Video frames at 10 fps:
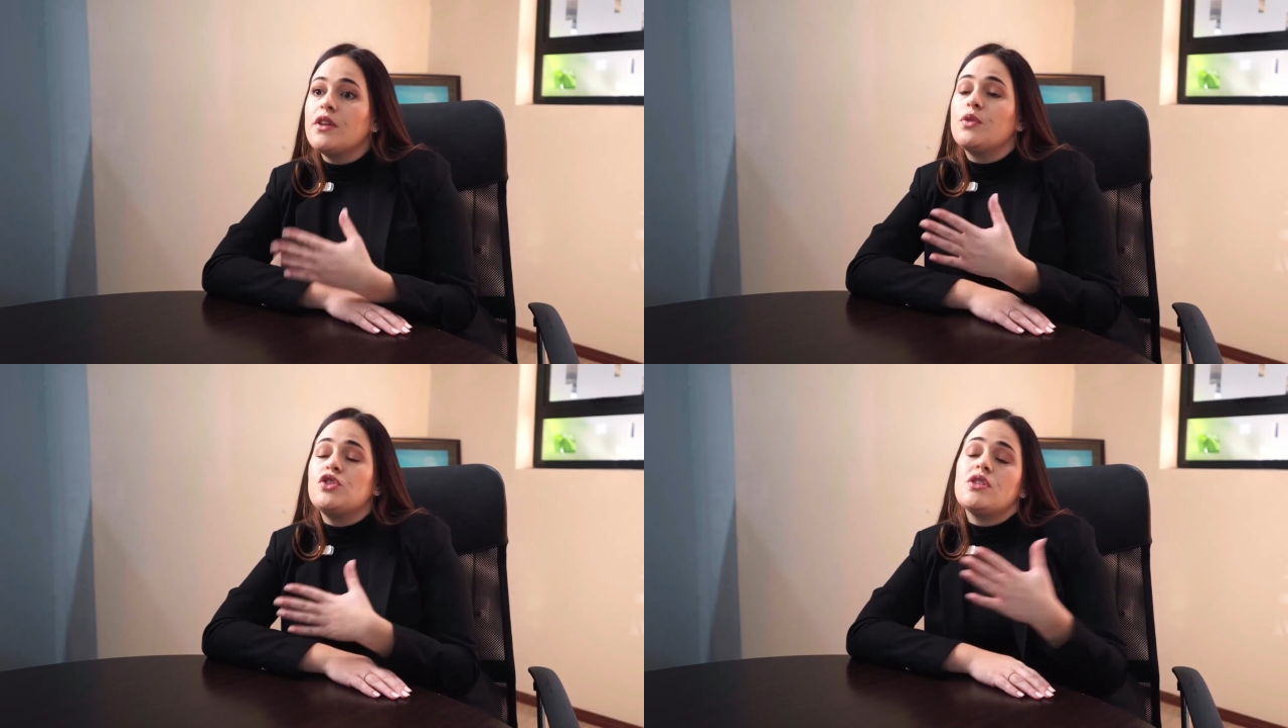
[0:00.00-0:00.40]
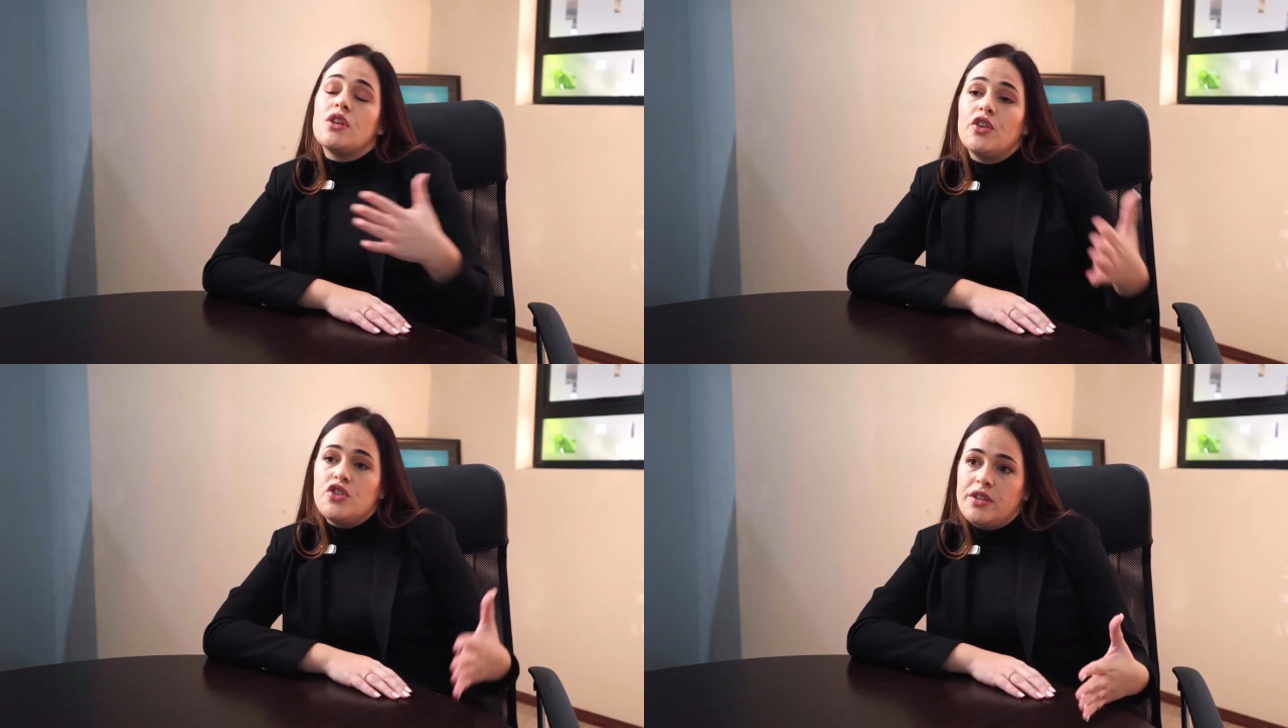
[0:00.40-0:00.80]
which is
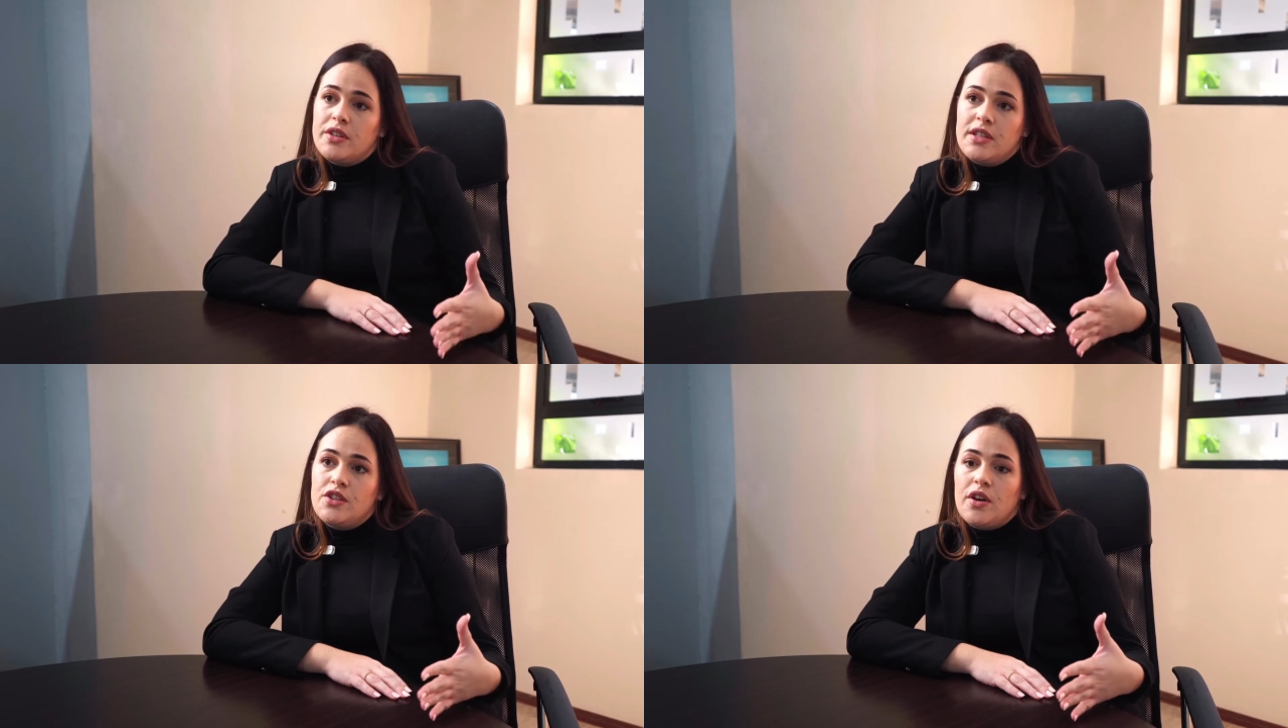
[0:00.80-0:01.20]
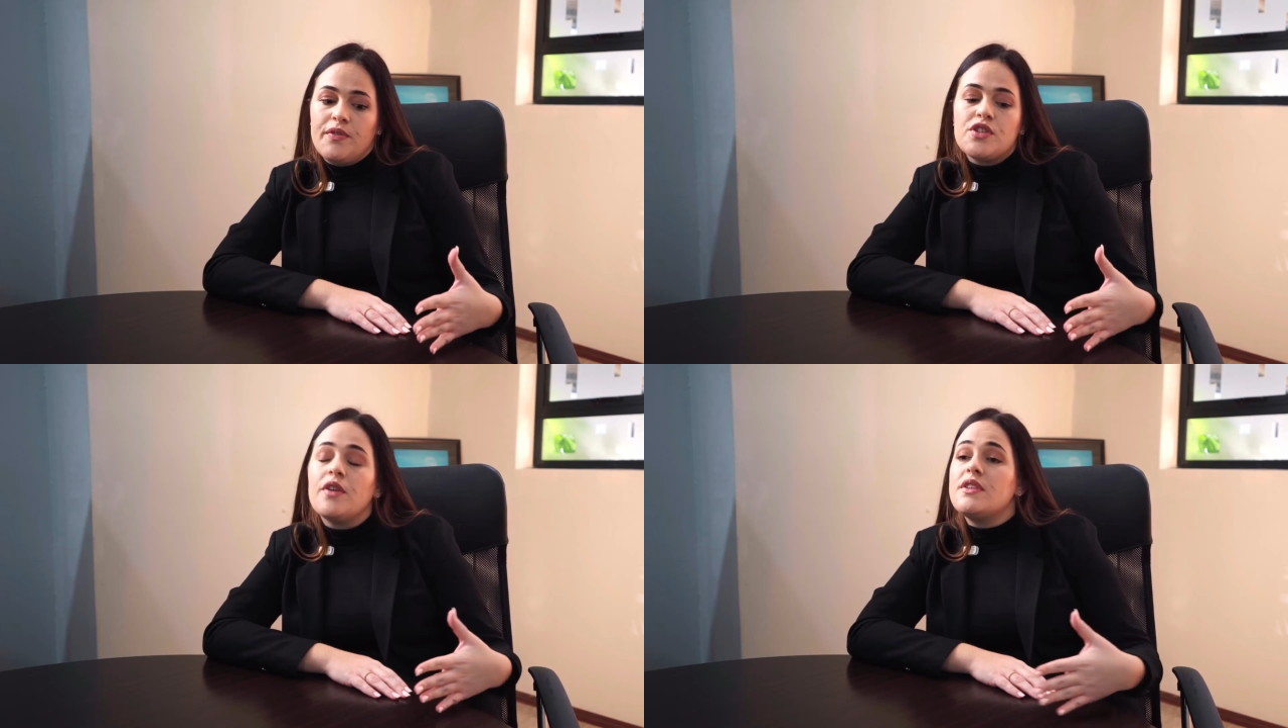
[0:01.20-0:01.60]
lodged in the deeds
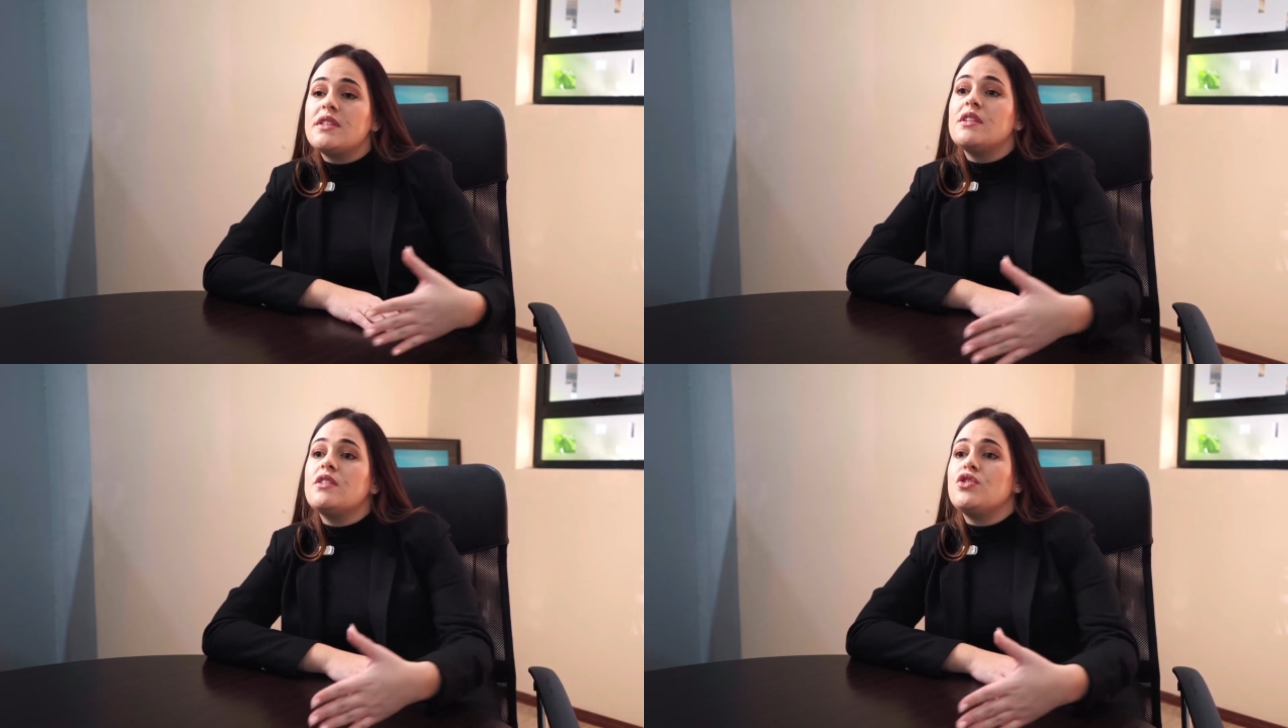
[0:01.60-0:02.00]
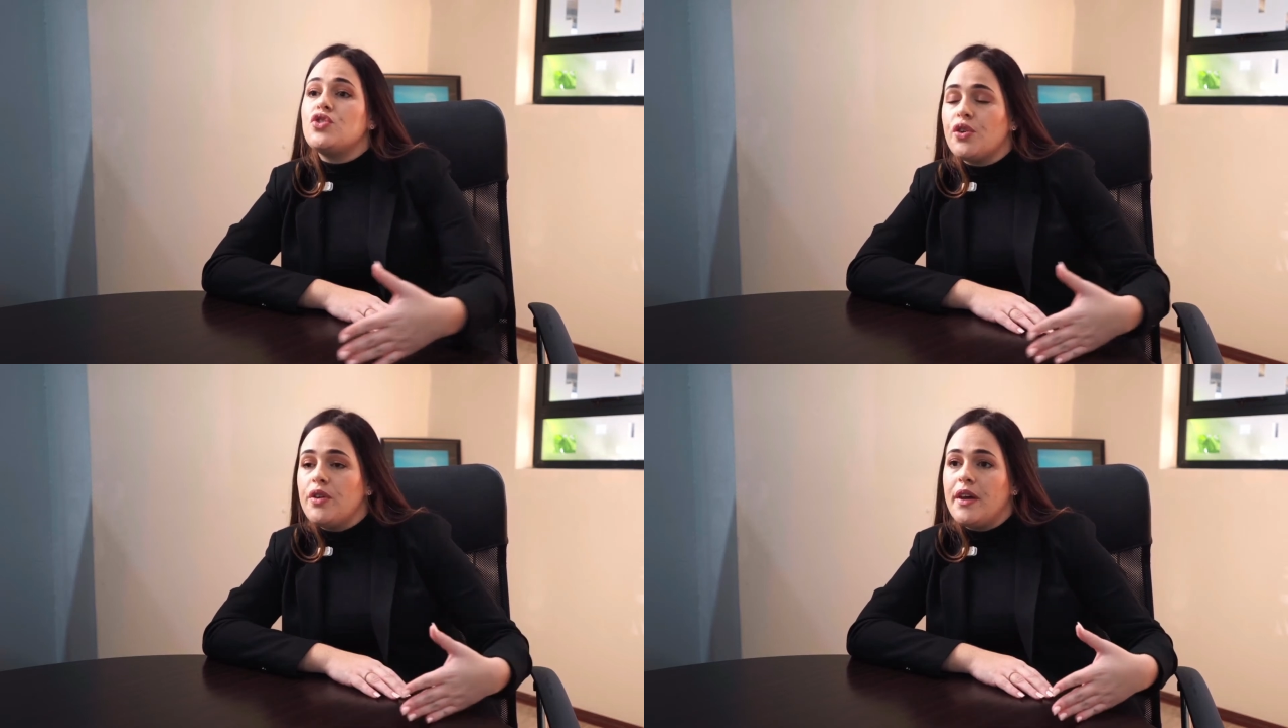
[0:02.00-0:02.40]
office, obviously to show